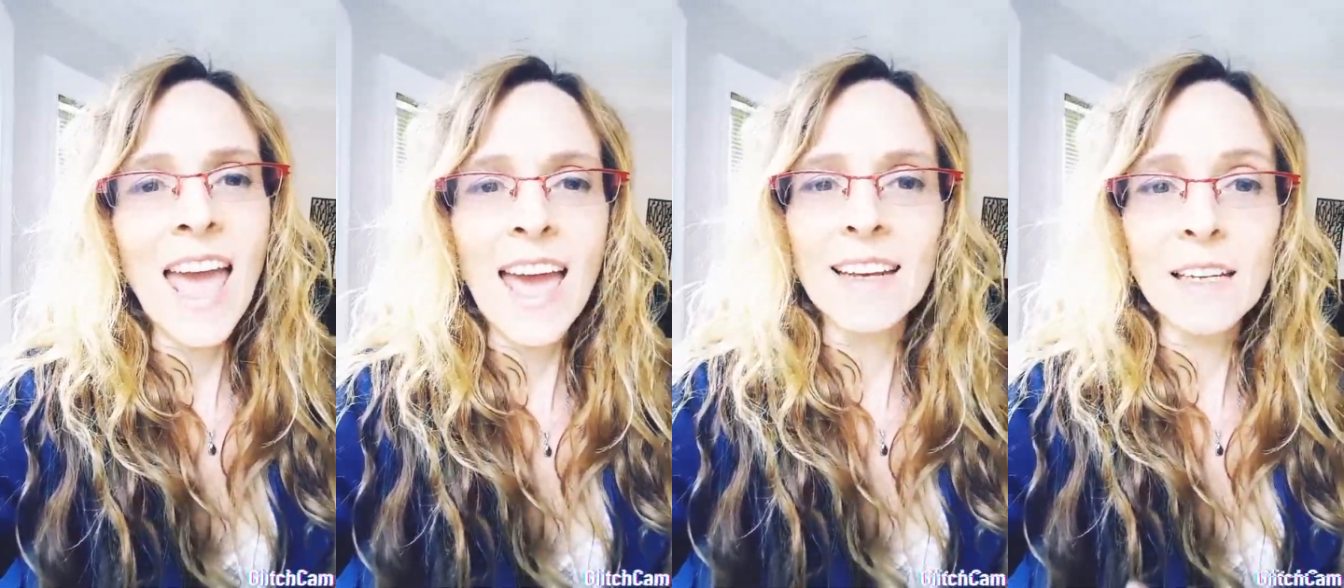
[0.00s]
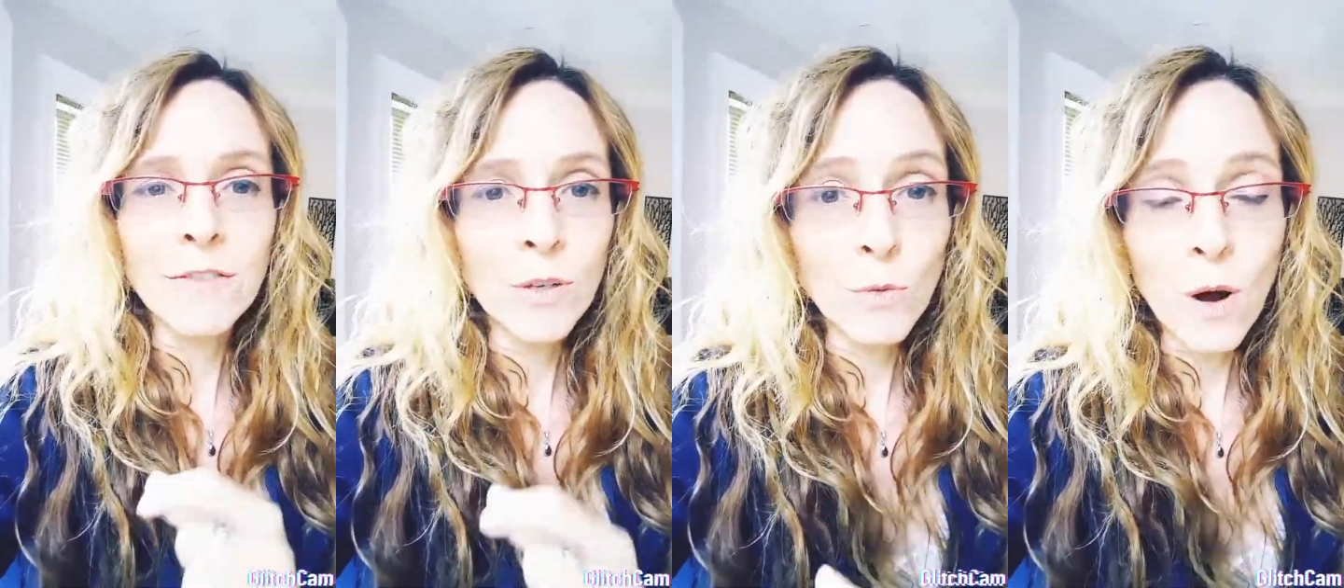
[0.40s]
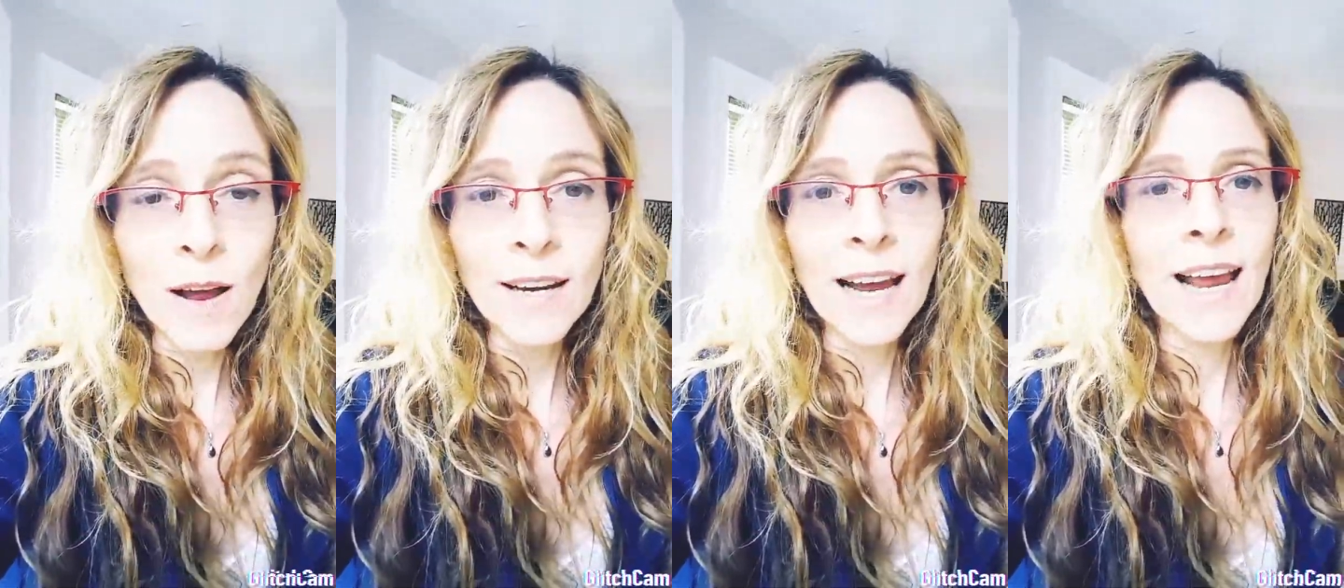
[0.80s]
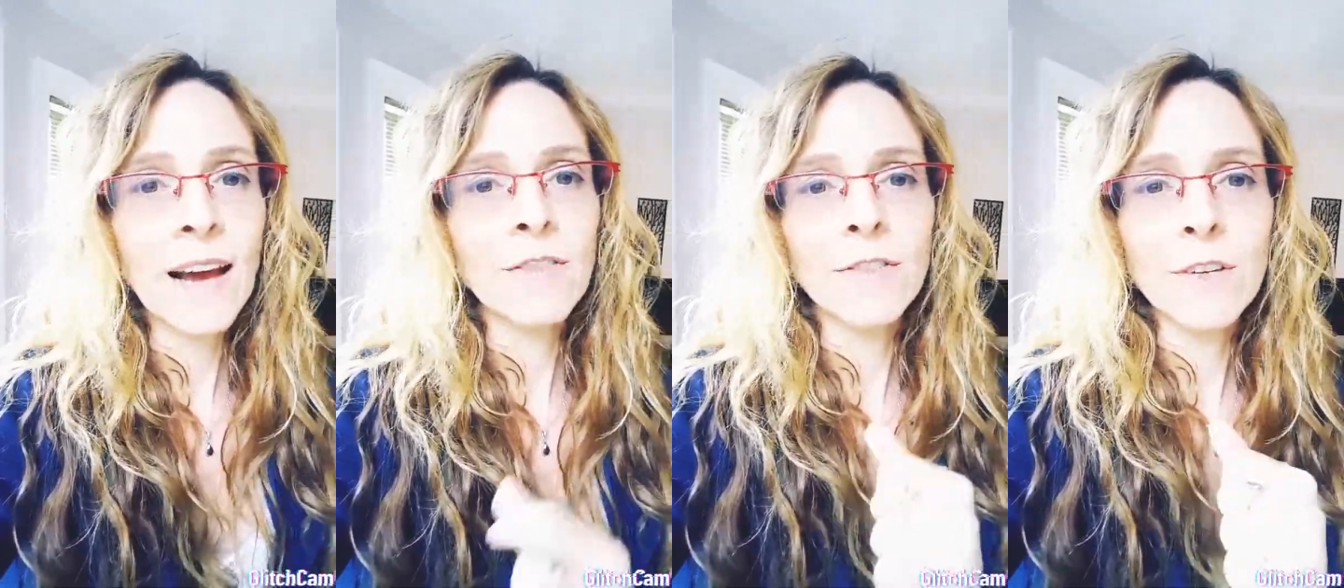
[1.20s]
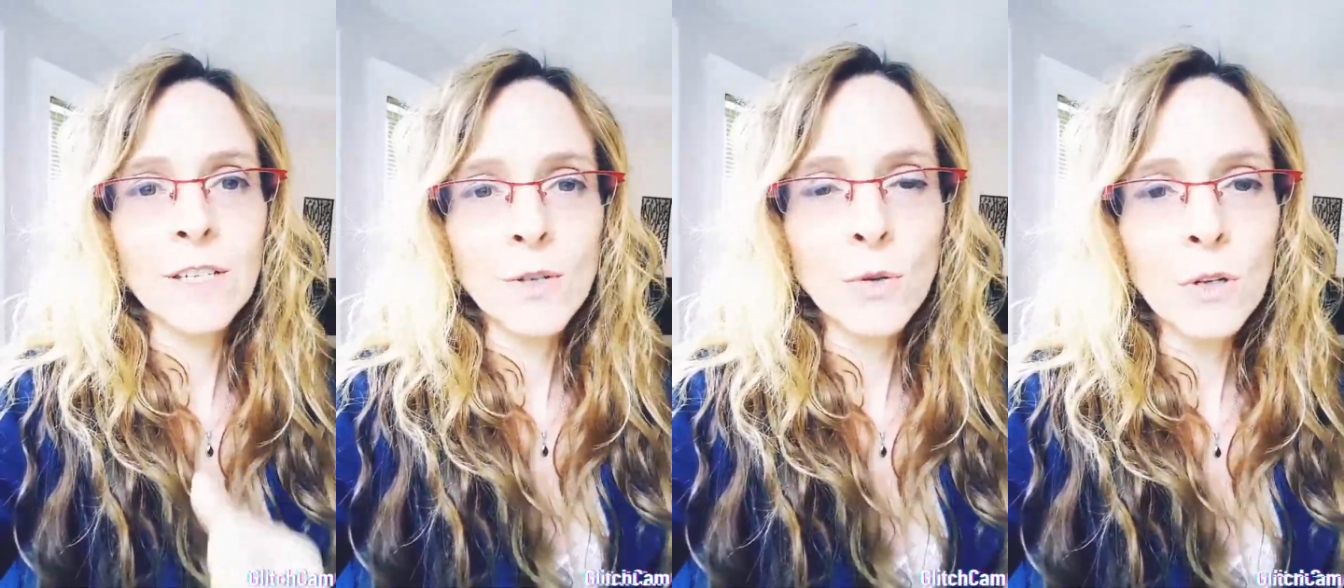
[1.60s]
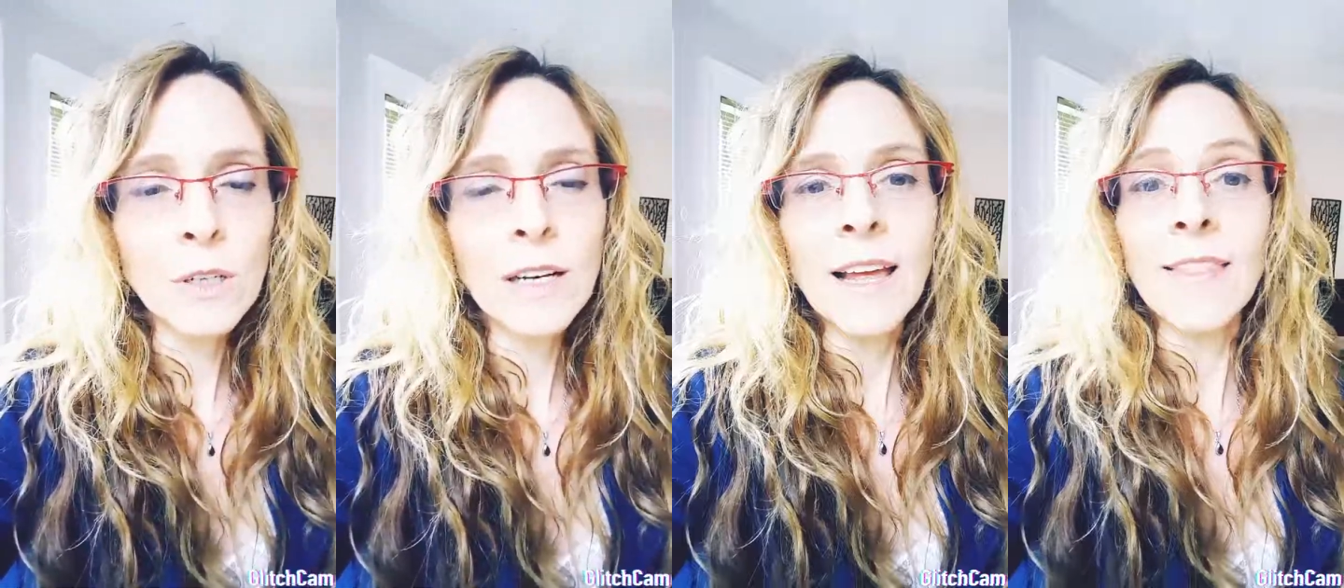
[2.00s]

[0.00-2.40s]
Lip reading: And if you want, I have a free tool